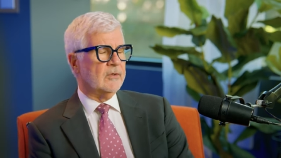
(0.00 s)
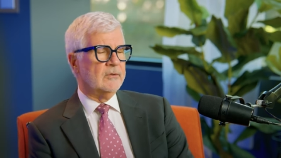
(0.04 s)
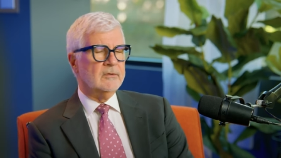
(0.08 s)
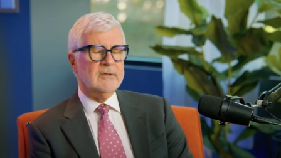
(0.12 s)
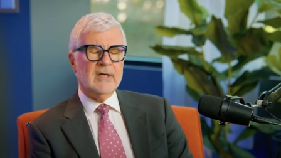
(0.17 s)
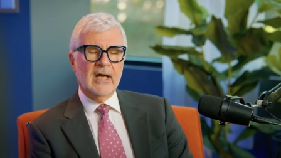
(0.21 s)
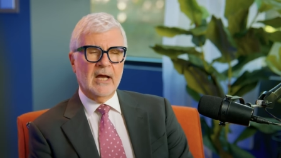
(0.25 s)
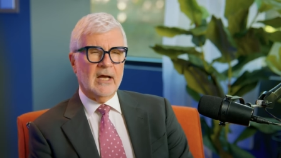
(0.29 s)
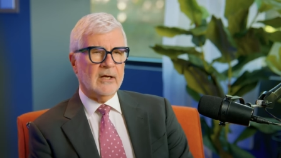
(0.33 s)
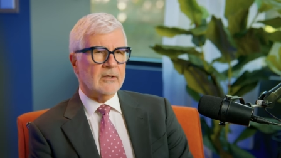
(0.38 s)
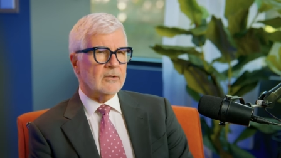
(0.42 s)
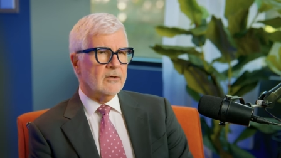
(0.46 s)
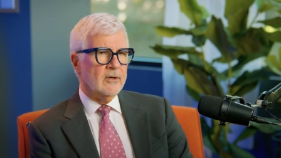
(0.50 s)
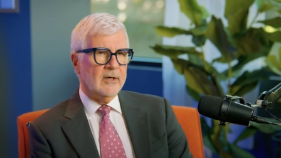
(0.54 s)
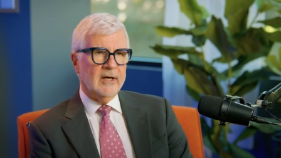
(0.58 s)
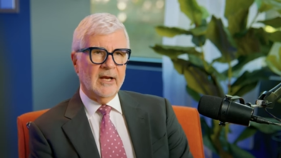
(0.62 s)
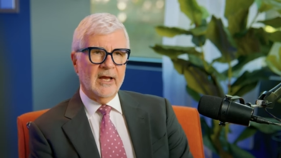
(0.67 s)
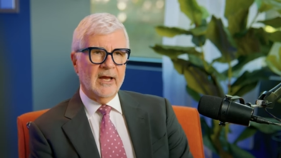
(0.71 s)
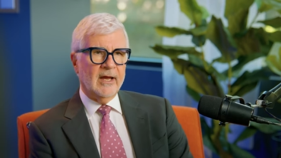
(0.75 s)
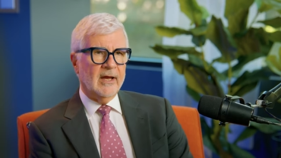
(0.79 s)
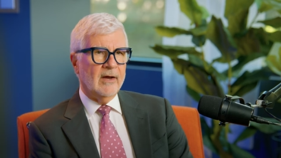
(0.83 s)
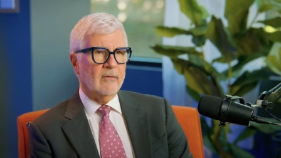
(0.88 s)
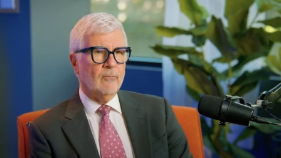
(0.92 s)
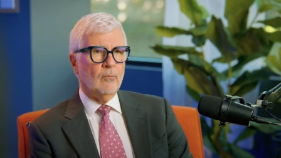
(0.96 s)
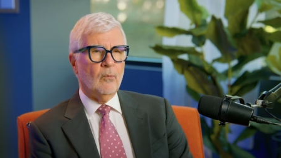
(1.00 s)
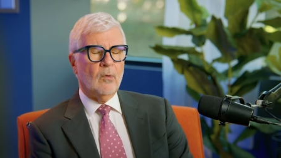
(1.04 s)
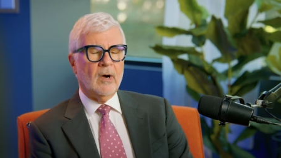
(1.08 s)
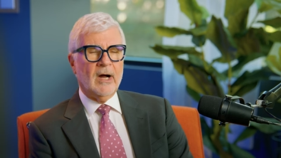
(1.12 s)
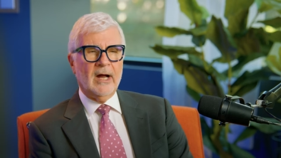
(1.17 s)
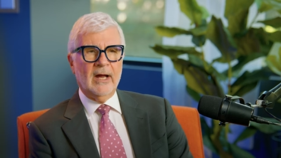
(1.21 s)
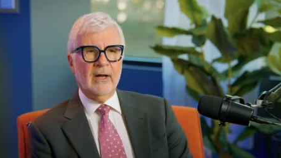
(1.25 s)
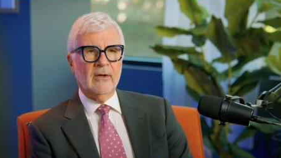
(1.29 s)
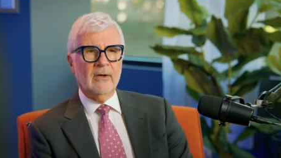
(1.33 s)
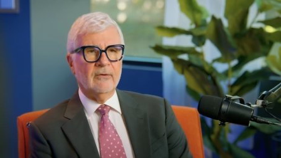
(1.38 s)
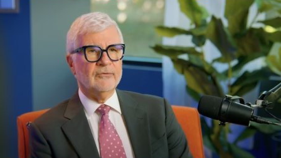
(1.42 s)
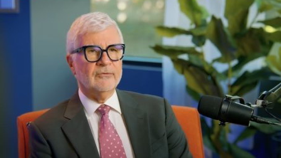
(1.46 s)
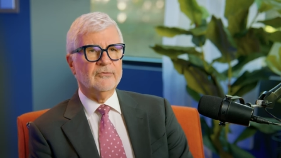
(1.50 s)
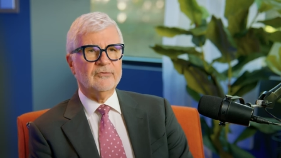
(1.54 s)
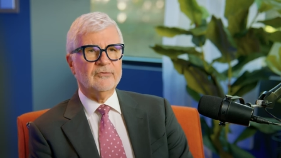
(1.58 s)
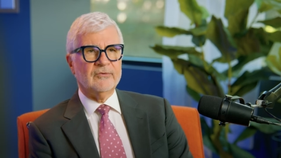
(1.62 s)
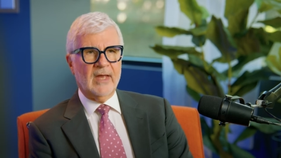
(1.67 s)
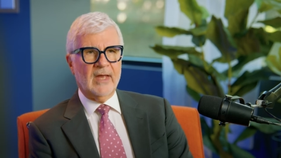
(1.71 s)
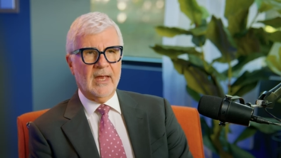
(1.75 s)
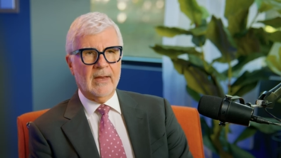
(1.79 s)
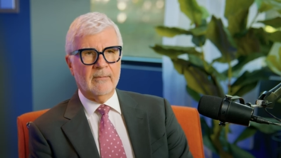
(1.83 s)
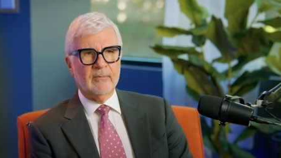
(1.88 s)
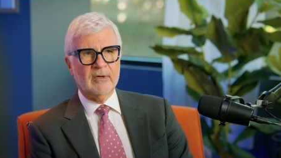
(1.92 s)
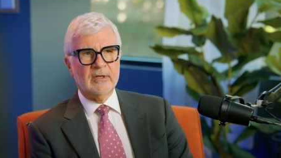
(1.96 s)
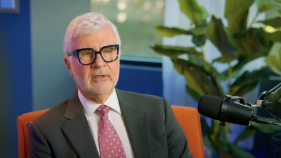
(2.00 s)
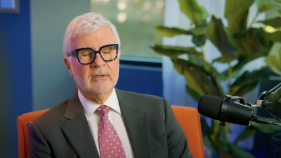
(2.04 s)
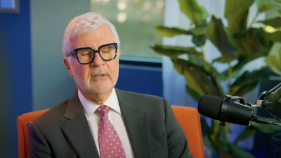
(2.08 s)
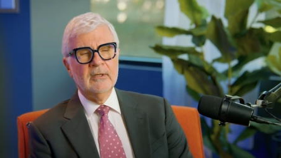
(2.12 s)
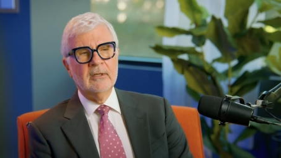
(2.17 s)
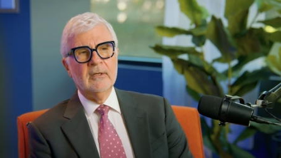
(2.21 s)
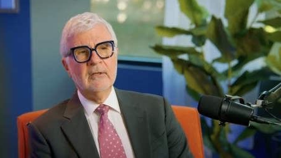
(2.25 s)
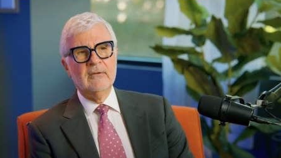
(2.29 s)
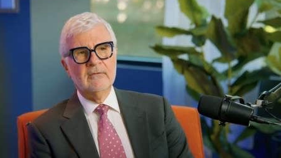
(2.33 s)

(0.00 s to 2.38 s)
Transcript: are not going to have wild salmon.